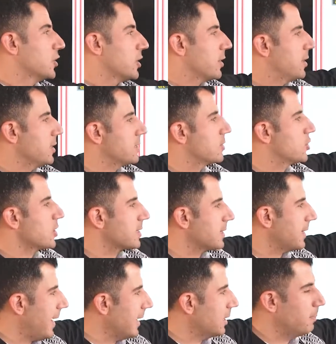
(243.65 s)
This is just
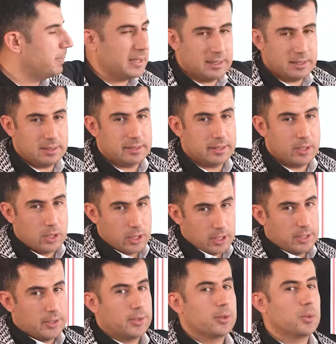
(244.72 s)
like B
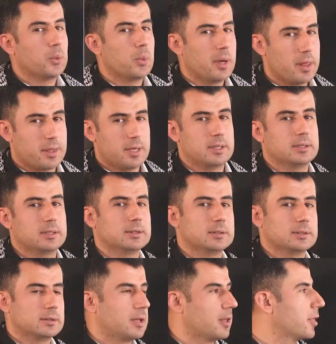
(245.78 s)
with
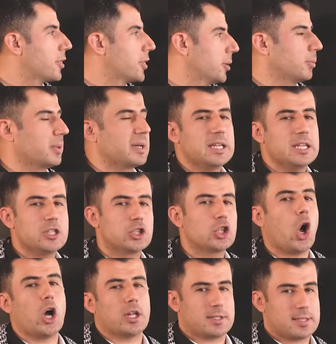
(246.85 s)
3
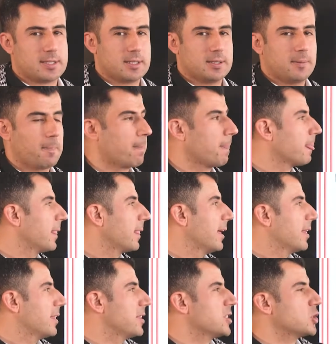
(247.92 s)
dots.
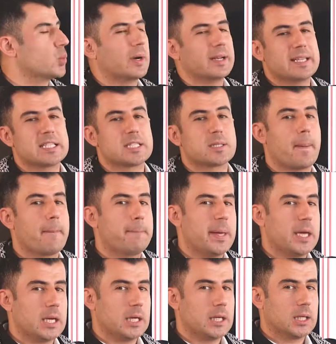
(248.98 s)
This one is
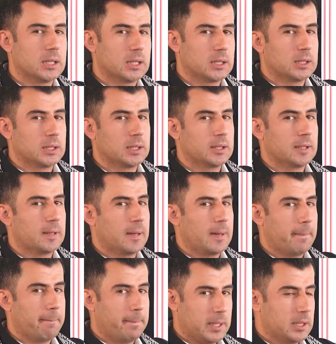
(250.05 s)
P.
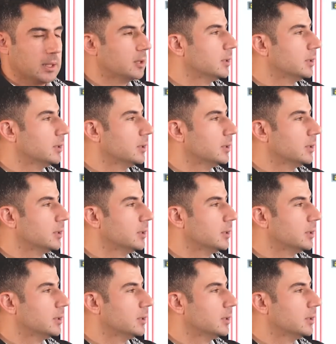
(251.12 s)
P.